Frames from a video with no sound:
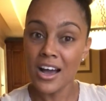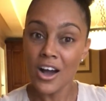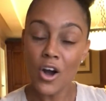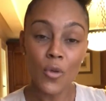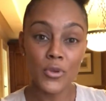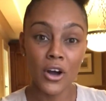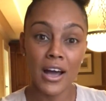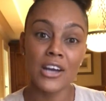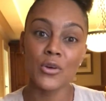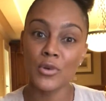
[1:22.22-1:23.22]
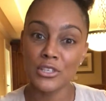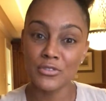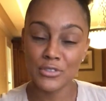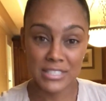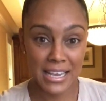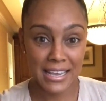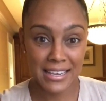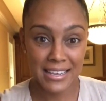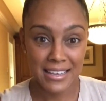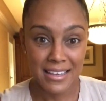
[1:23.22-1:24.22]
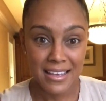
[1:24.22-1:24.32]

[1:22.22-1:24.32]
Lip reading: I hope y'all had a wonderful day,